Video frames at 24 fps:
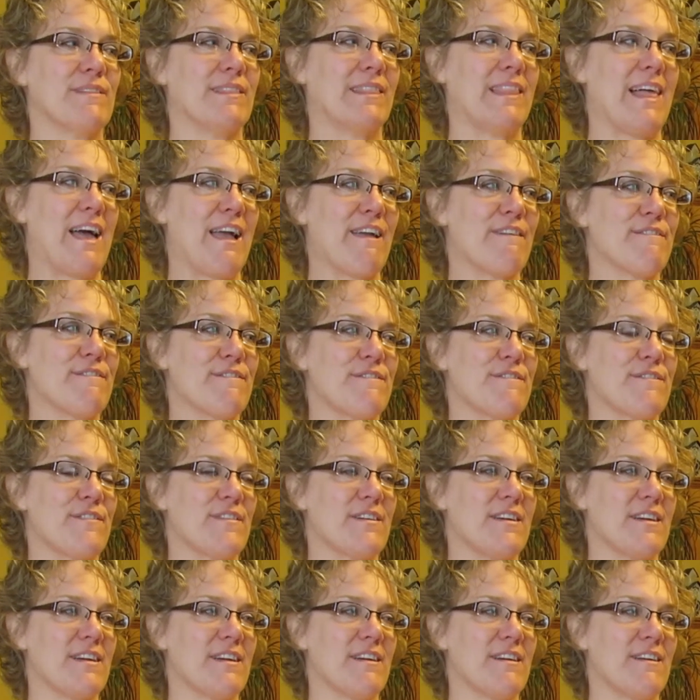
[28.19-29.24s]
life
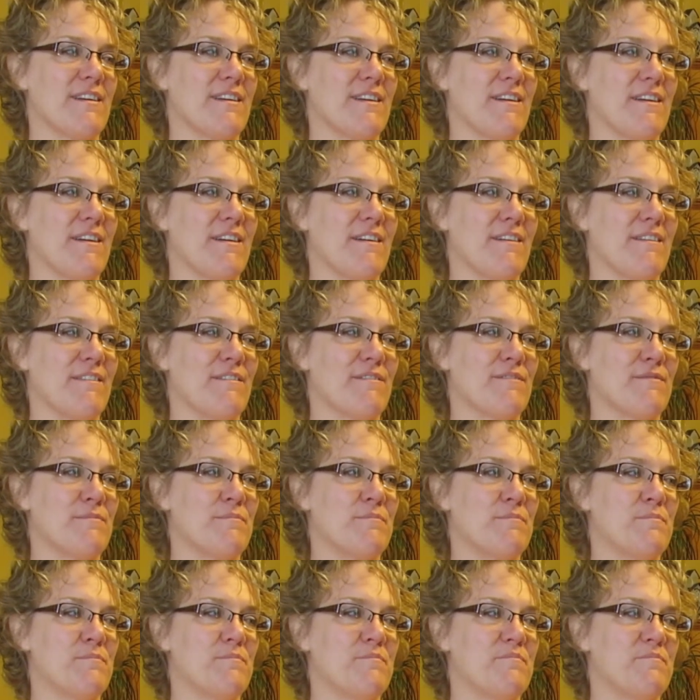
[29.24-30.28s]
of
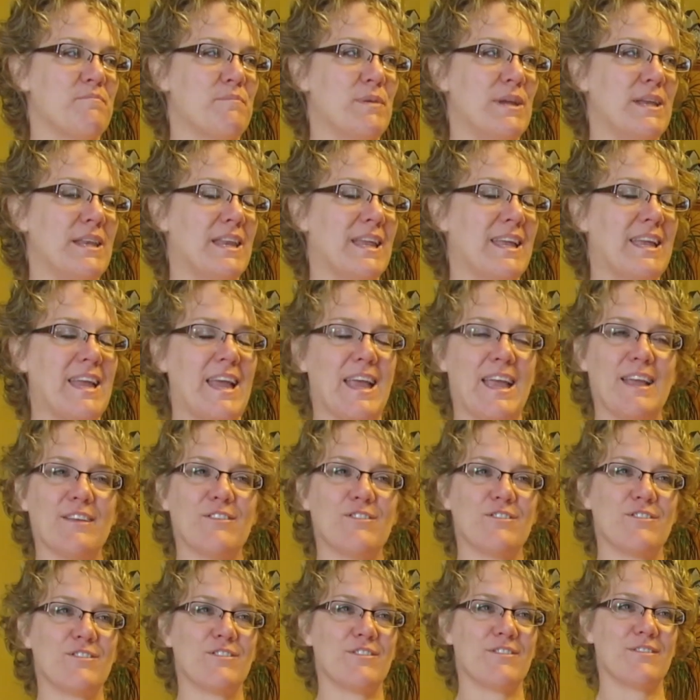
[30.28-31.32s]
being
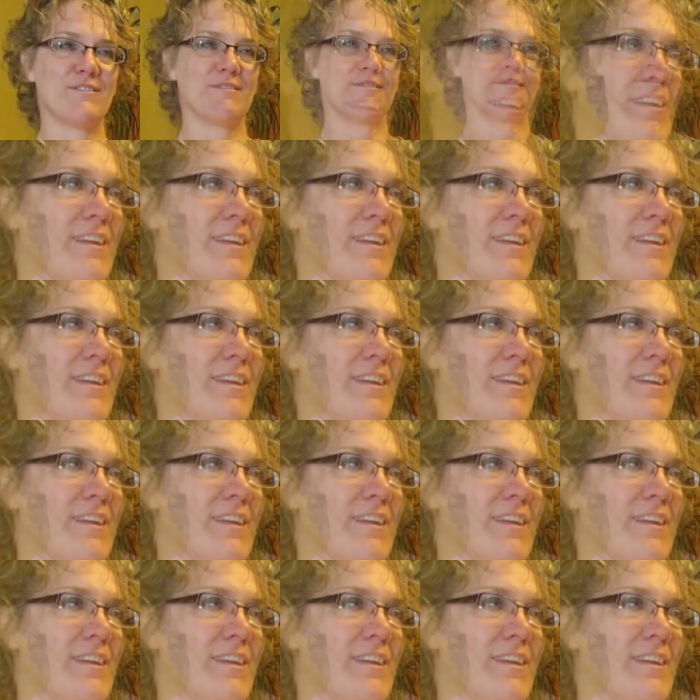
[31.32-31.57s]
engaged.